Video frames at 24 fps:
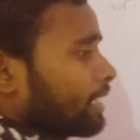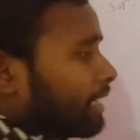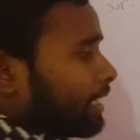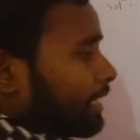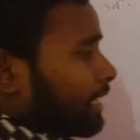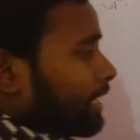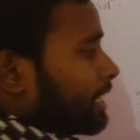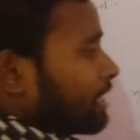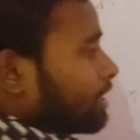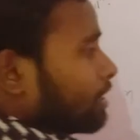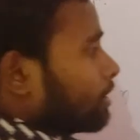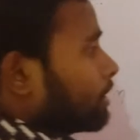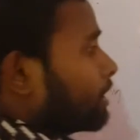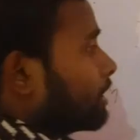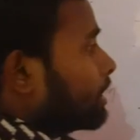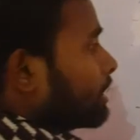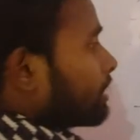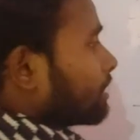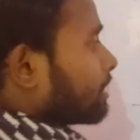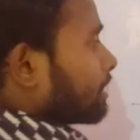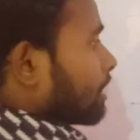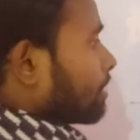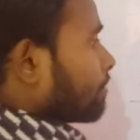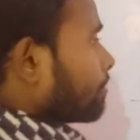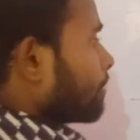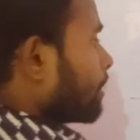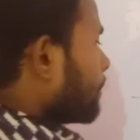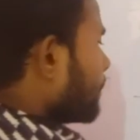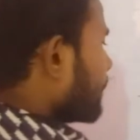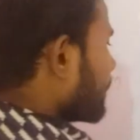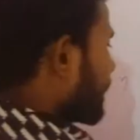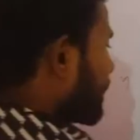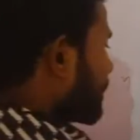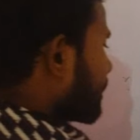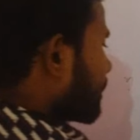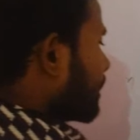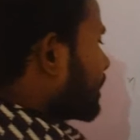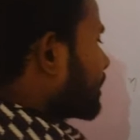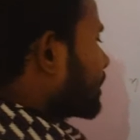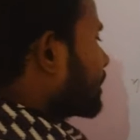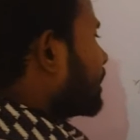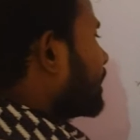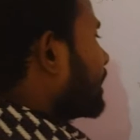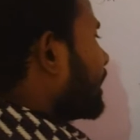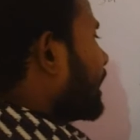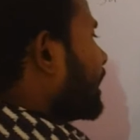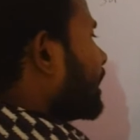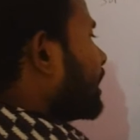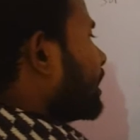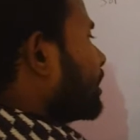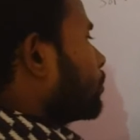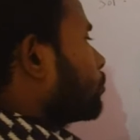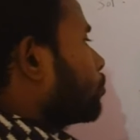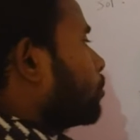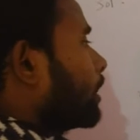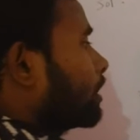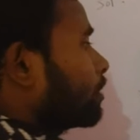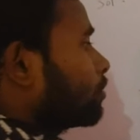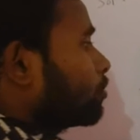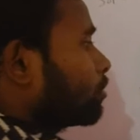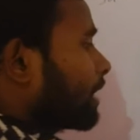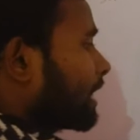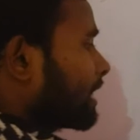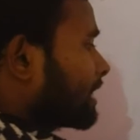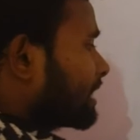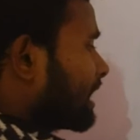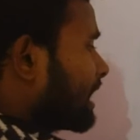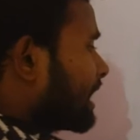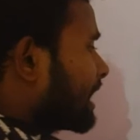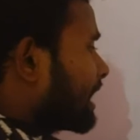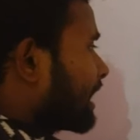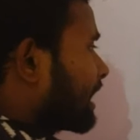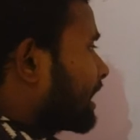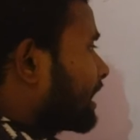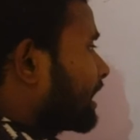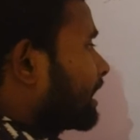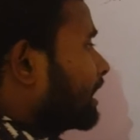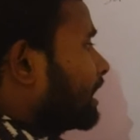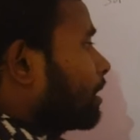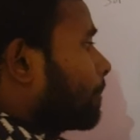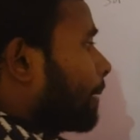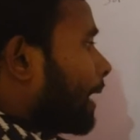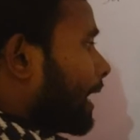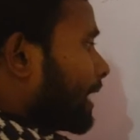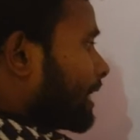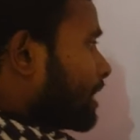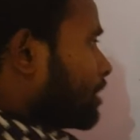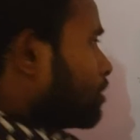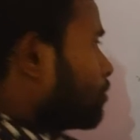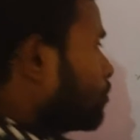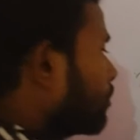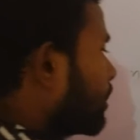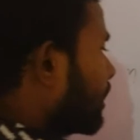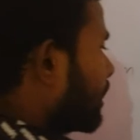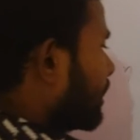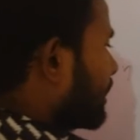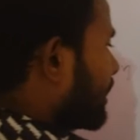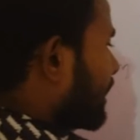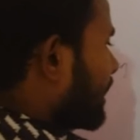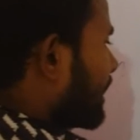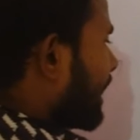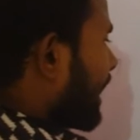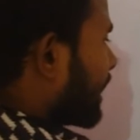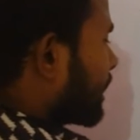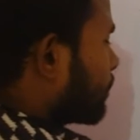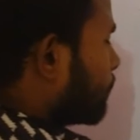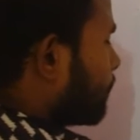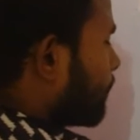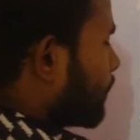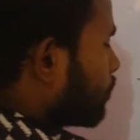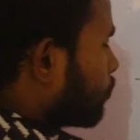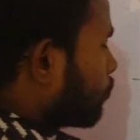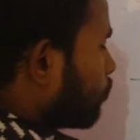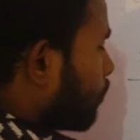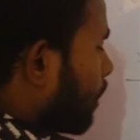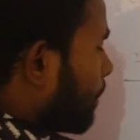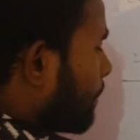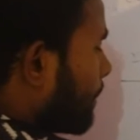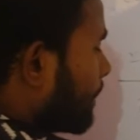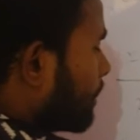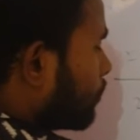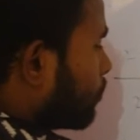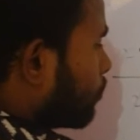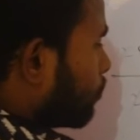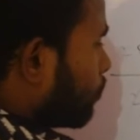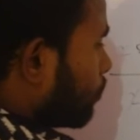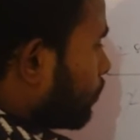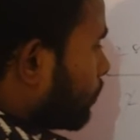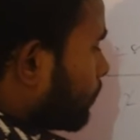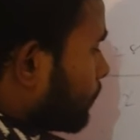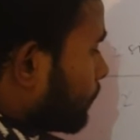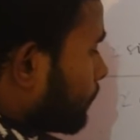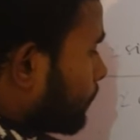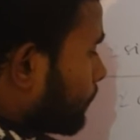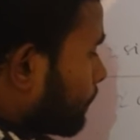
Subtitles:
Here this term will be cancelled each other and 2 and 2 cancel again. Finally you get tan x plus y by 2